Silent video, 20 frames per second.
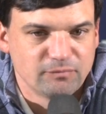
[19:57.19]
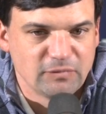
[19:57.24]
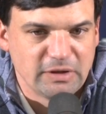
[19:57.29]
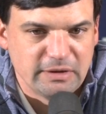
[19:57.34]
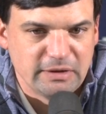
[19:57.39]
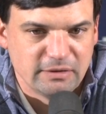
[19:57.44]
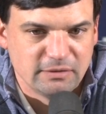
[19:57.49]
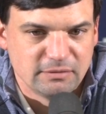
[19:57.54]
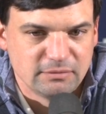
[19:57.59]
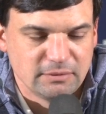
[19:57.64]

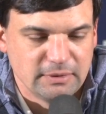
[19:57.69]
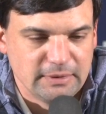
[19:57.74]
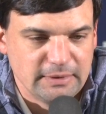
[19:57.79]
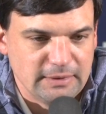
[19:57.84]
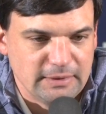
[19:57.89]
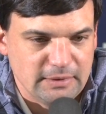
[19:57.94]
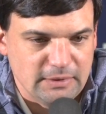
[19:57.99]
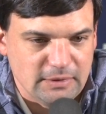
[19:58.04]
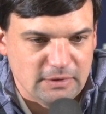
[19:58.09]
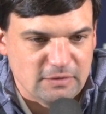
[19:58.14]
And
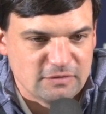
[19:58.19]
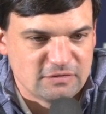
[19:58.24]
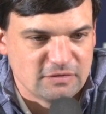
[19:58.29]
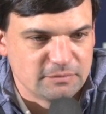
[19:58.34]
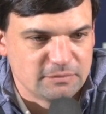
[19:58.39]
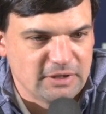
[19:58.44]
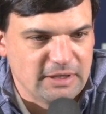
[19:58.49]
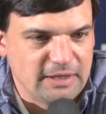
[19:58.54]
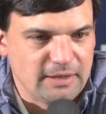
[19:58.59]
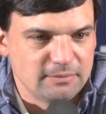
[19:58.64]

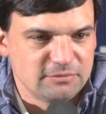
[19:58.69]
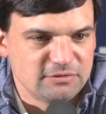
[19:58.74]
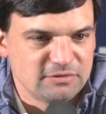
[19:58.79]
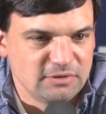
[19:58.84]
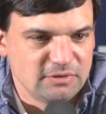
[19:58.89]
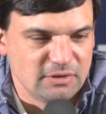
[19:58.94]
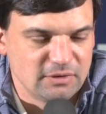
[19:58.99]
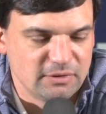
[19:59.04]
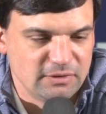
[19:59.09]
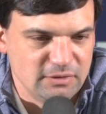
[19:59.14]
sometimes,
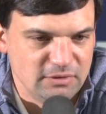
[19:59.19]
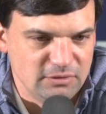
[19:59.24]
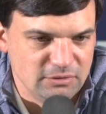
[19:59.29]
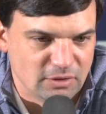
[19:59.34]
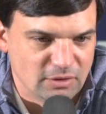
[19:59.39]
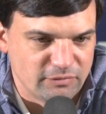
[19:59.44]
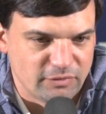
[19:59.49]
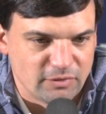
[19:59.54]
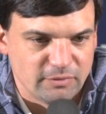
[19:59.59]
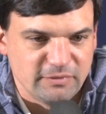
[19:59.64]
you know, and
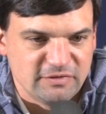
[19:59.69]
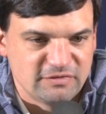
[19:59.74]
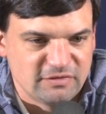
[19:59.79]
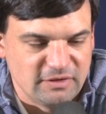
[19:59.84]
y'all have heard me